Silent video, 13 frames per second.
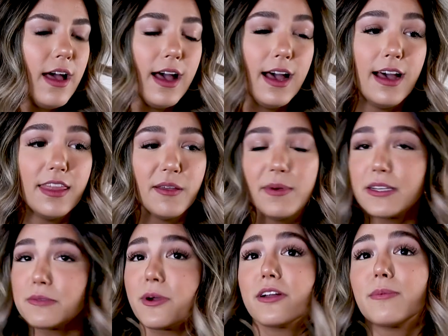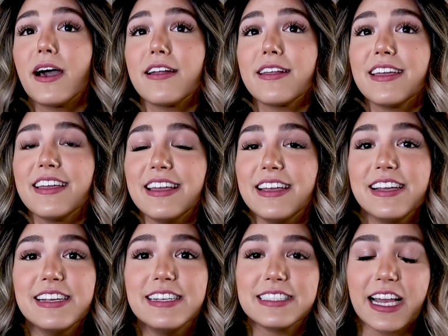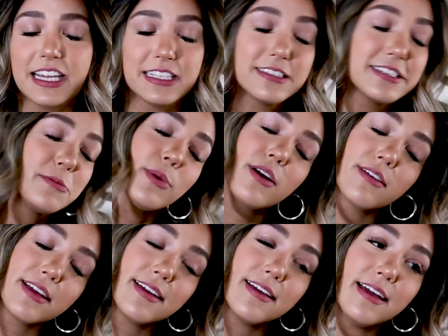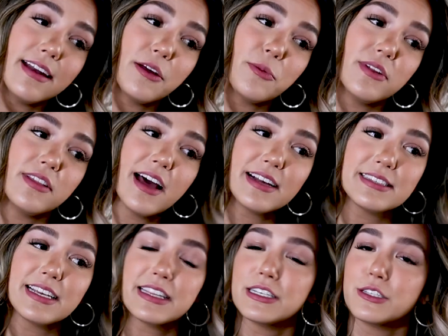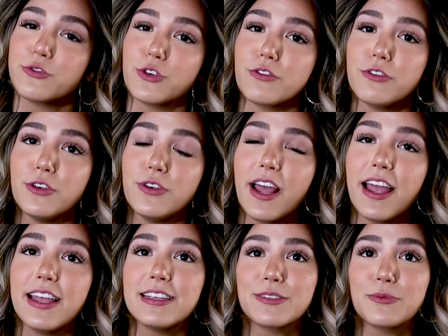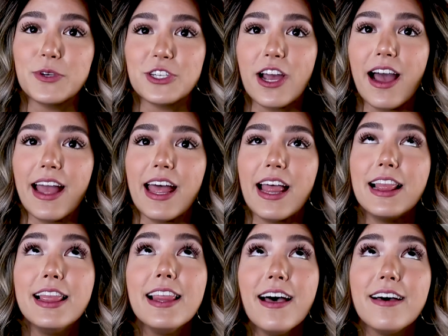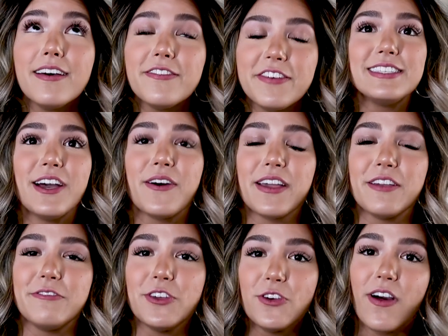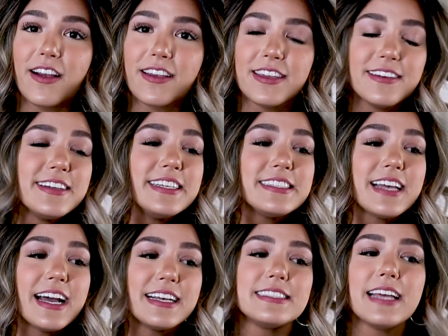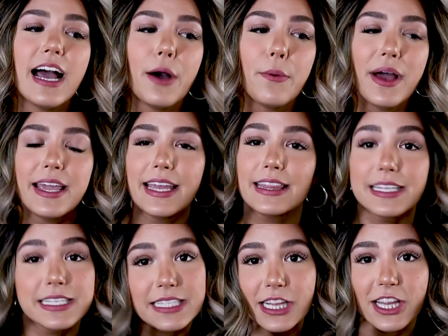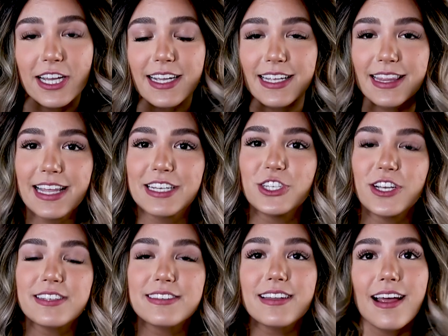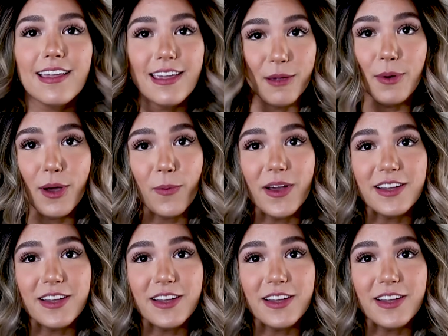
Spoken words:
And the best part about it is I can sleep on it and it will last like this for a few days, which I love. So if you are curious as to how I get this look, then just keep on